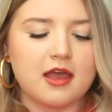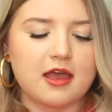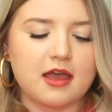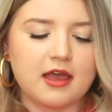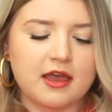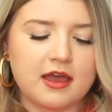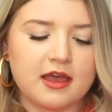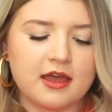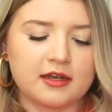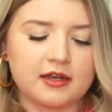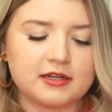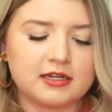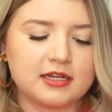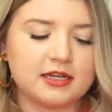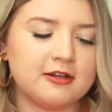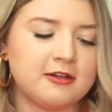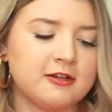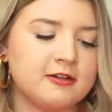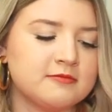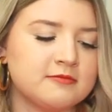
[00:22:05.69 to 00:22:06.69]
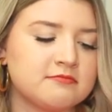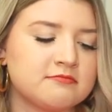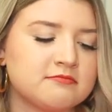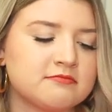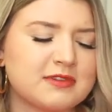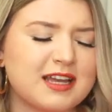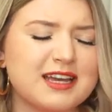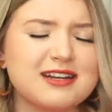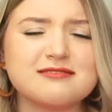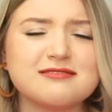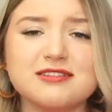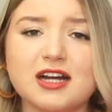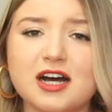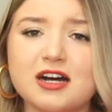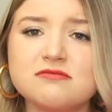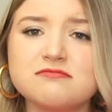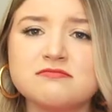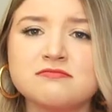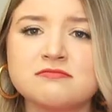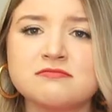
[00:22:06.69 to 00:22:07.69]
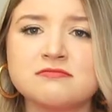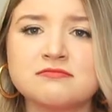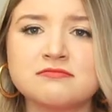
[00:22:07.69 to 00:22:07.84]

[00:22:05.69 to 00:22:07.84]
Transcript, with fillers: And, I don't know.